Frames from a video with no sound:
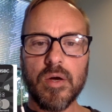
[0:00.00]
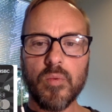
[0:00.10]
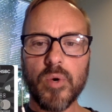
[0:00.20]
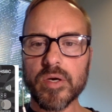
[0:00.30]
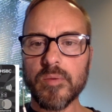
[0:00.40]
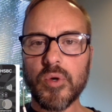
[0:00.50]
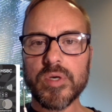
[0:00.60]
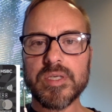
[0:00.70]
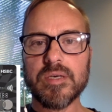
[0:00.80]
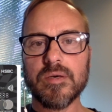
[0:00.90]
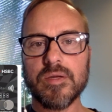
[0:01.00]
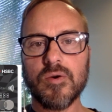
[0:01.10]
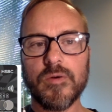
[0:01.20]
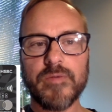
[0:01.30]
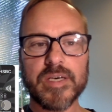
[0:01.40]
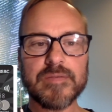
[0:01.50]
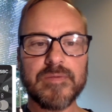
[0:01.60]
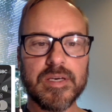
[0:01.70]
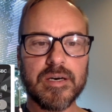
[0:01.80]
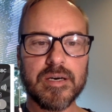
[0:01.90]
welcome bonus here, a no effects
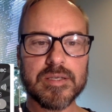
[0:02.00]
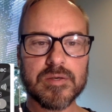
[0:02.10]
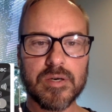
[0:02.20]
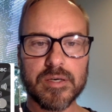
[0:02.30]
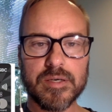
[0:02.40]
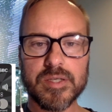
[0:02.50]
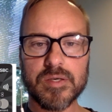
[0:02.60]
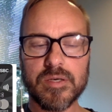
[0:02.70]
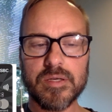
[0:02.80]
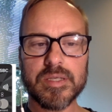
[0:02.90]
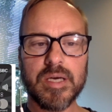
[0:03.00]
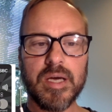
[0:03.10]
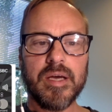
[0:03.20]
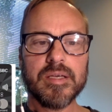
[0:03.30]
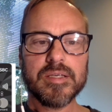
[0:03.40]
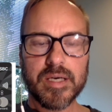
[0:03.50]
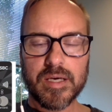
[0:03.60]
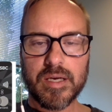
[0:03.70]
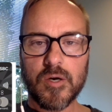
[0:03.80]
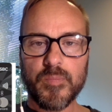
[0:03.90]
fee card, strong insurance,
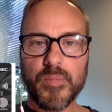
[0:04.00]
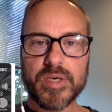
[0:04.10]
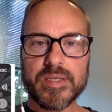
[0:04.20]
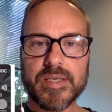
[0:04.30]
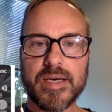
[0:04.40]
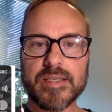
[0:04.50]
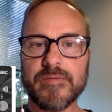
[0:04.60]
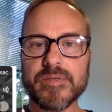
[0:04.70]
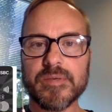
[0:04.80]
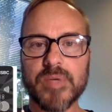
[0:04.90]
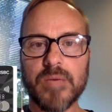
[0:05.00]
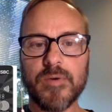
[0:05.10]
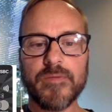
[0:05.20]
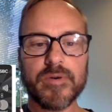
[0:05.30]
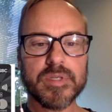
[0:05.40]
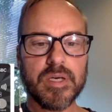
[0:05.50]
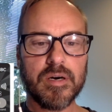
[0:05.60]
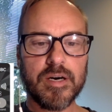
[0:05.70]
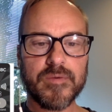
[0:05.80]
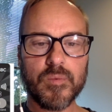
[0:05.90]
check it out, because as of September 1st, the
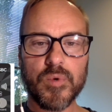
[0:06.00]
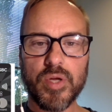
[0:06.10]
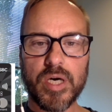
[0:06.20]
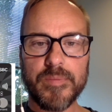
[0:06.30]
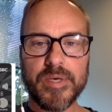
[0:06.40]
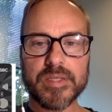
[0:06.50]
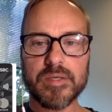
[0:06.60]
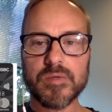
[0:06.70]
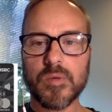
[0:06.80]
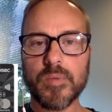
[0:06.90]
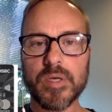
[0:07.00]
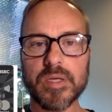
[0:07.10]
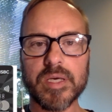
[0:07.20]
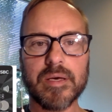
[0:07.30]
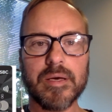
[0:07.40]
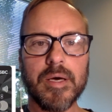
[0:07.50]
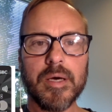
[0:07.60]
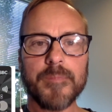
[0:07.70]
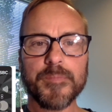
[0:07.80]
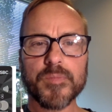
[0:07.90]
offer will not be as good. So I'll put a link
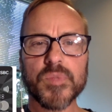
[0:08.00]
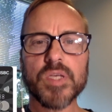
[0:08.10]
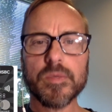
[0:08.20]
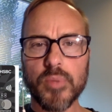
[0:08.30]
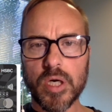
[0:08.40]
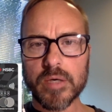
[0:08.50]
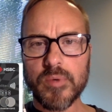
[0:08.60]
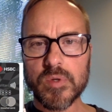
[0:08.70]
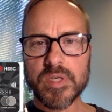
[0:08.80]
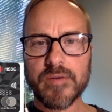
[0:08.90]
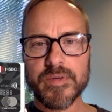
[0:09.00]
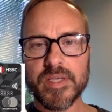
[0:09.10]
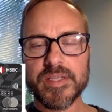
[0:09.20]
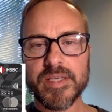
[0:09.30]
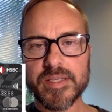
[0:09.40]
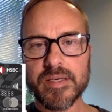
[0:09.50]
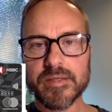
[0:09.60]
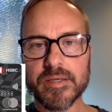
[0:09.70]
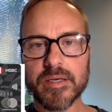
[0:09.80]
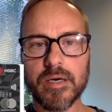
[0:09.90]
to the blog post covering the
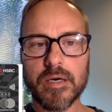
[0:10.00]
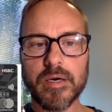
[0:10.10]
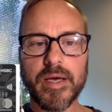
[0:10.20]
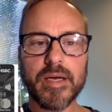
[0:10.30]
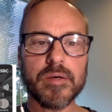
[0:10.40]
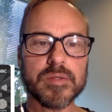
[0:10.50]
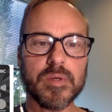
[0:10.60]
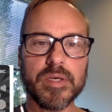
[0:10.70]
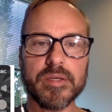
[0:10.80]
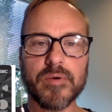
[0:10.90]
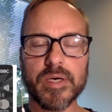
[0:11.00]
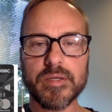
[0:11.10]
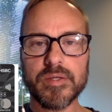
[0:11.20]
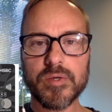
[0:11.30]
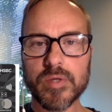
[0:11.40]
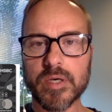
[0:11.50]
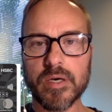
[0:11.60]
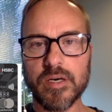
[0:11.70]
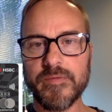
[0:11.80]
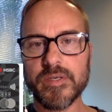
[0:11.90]
details of the card, and also a link directly to the
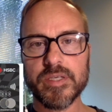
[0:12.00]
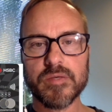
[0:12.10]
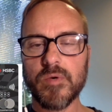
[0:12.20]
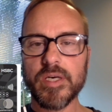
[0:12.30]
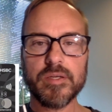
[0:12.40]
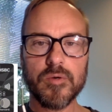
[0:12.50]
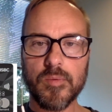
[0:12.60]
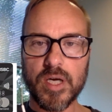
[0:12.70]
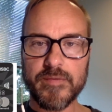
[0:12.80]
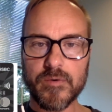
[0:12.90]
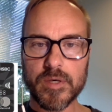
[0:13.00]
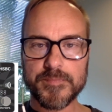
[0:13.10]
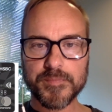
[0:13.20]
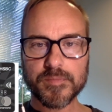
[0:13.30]
card if you're just ready to apply for it